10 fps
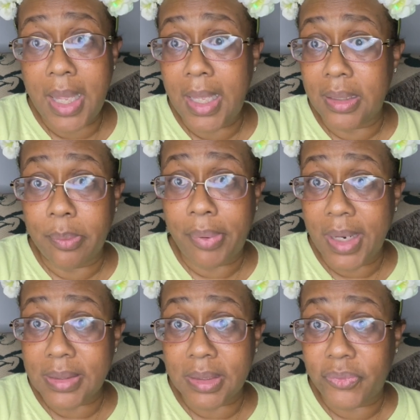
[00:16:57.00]
and the
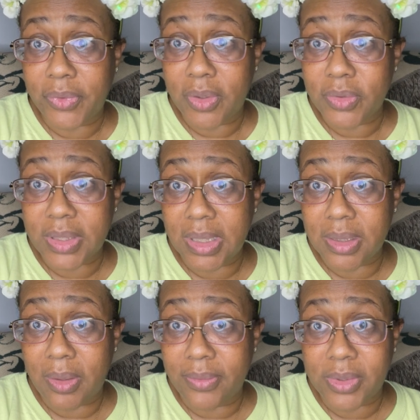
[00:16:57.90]
prices for those things
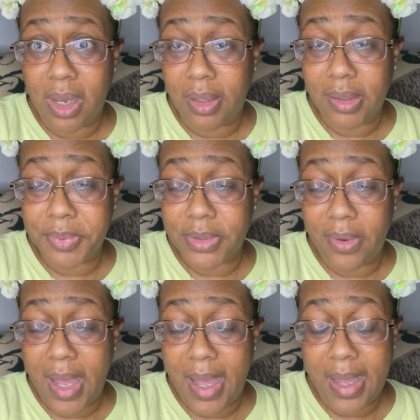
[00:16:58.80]
has gone up so
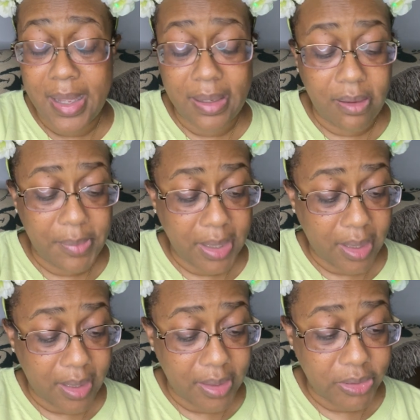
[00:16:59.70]
high. Oh my
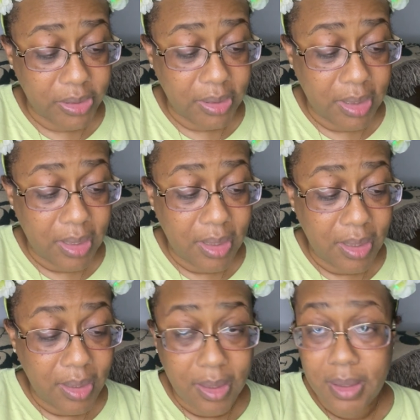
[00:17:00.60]
gosh.
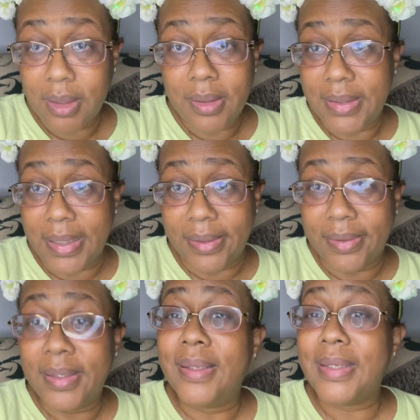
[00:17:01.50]
Yeah,
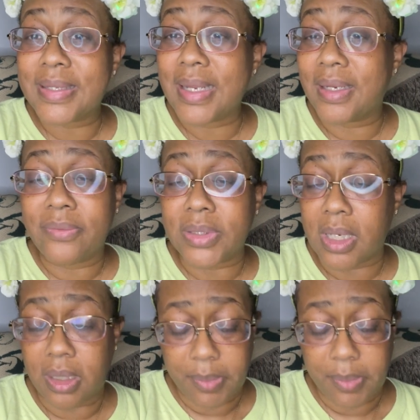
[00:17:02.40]
let's not even talk